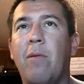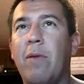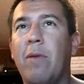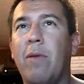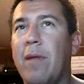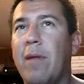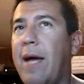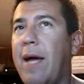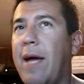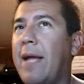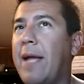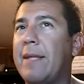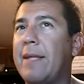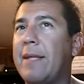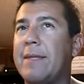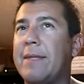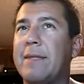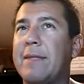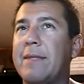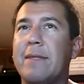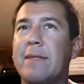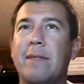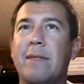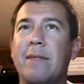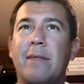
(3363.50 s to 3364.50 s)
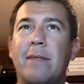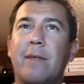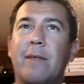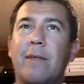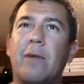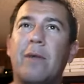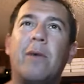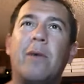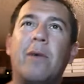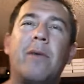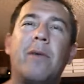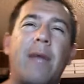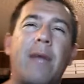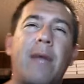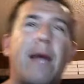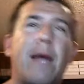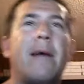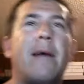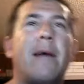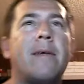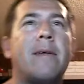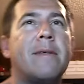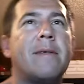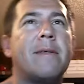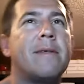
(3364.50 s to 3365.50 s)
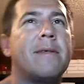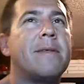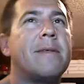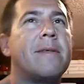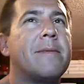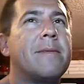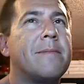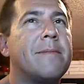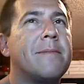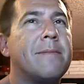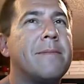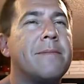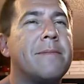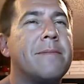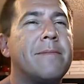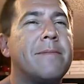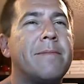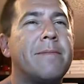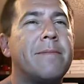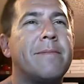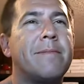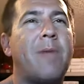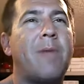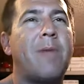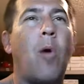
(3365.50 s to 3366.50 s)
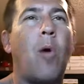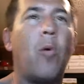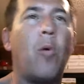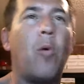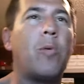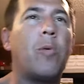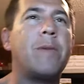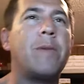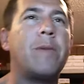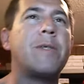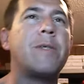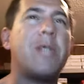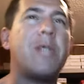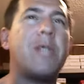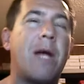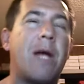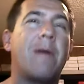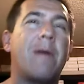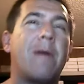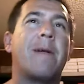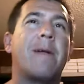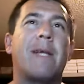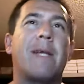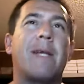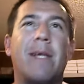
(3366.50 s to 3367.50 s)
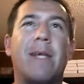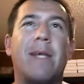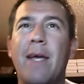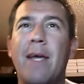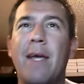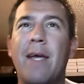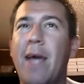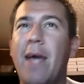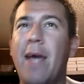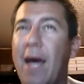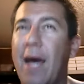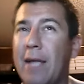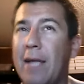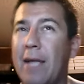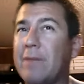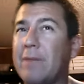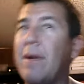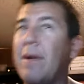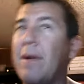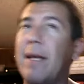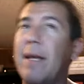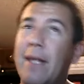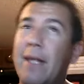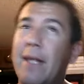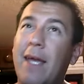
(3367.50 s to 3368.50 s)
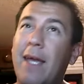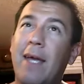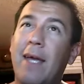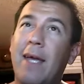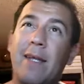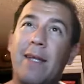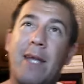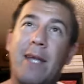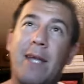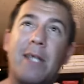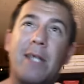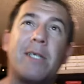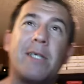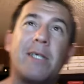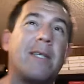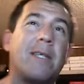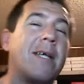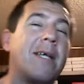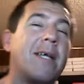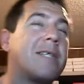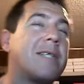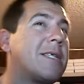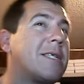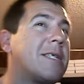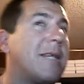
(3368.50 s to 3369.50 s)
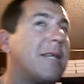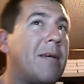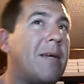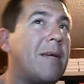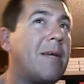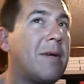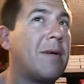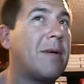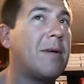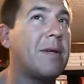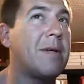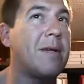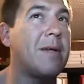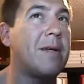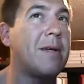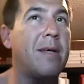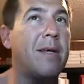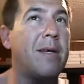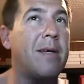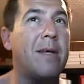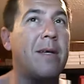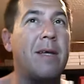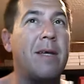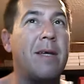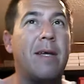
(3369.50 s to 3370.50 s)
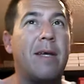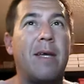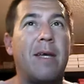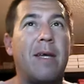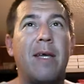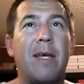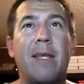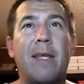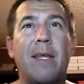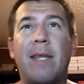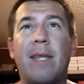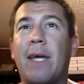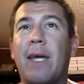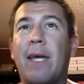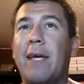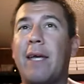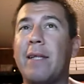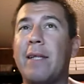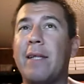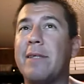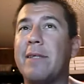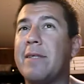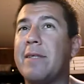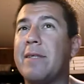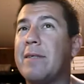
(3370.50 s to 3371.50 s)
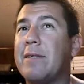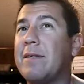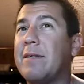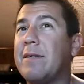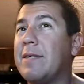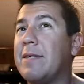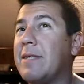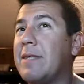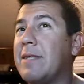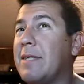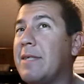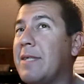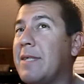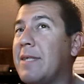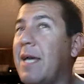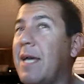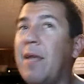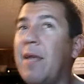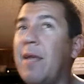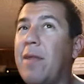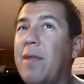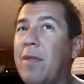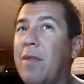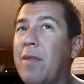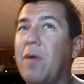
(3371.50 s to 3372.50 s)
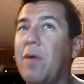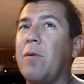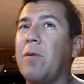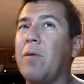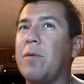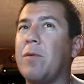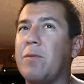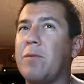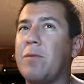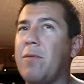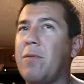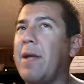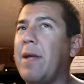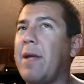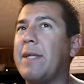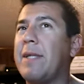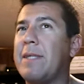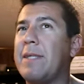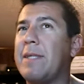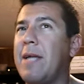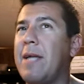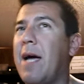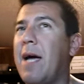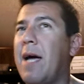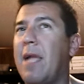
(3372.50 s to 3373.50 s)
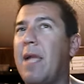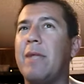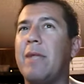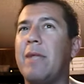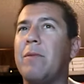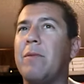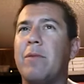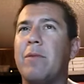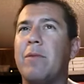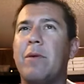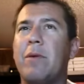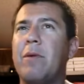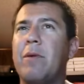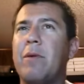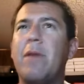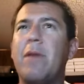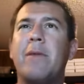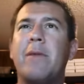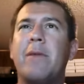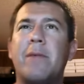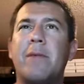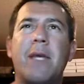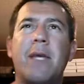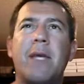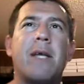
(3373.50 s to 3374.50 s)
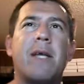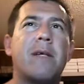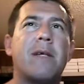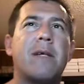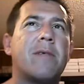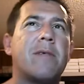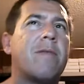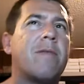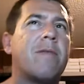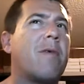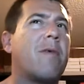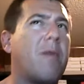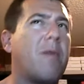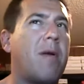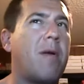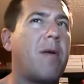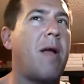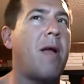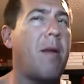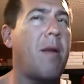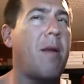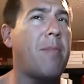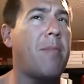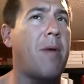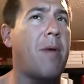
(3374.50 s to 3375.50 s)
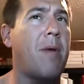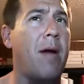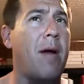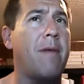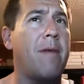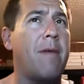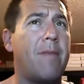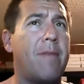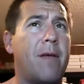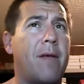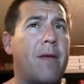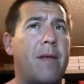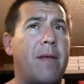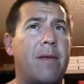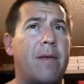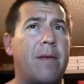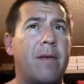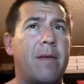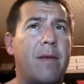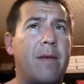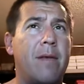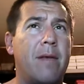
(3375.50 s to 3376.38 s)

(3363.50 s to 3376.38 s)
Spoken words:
Well, that's good old Al's own charity. That's right now, National Action Network. They can sell those rights to Hollywood or other takers for a profit.